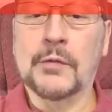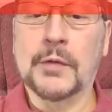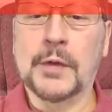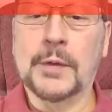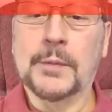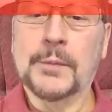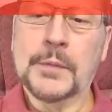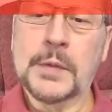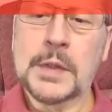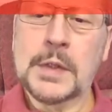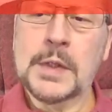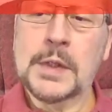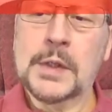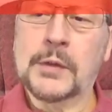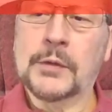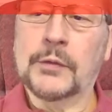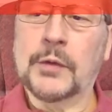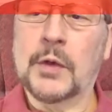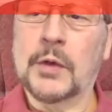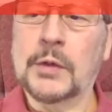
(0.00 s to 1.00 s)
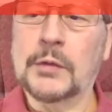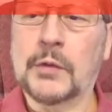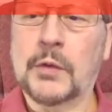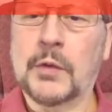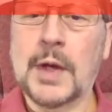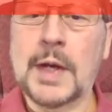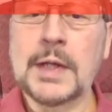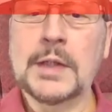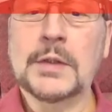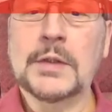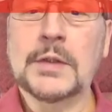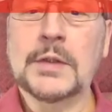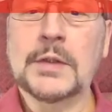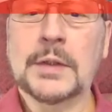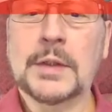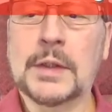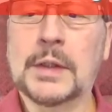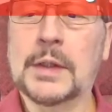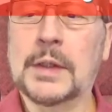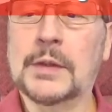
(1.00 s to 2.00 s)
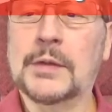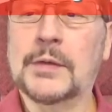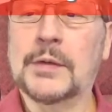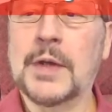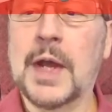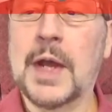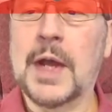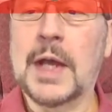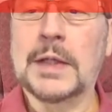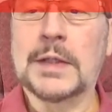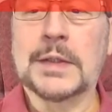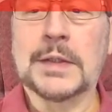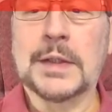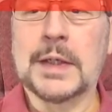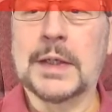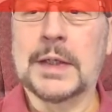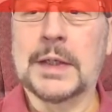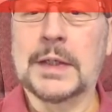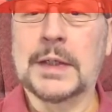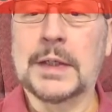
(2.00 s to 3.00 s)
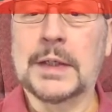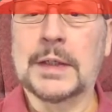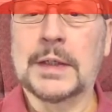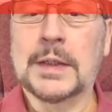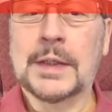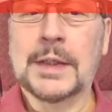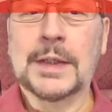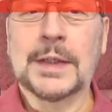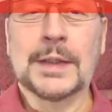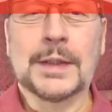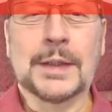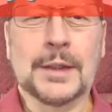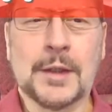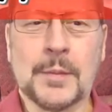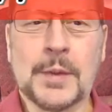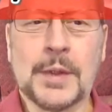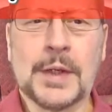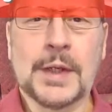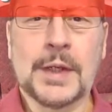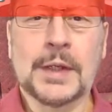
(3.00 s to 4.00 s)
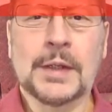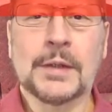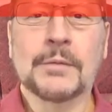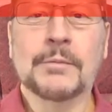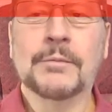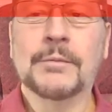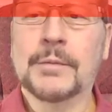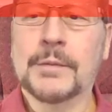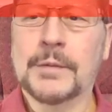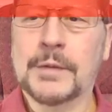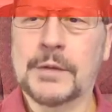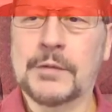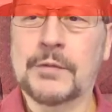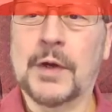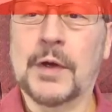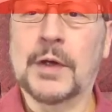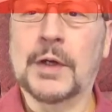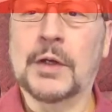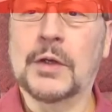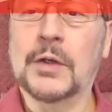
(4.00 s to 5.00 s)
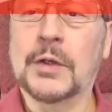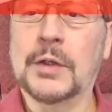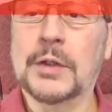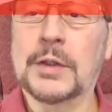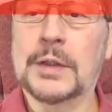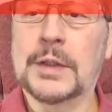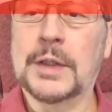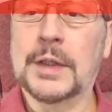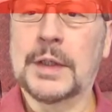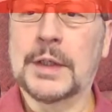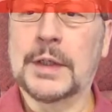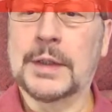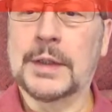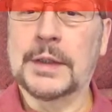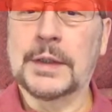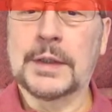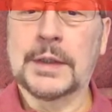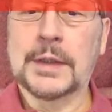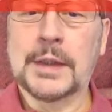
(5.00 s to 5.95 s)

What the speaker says: over. So it's great. It's not limiting. It's very good,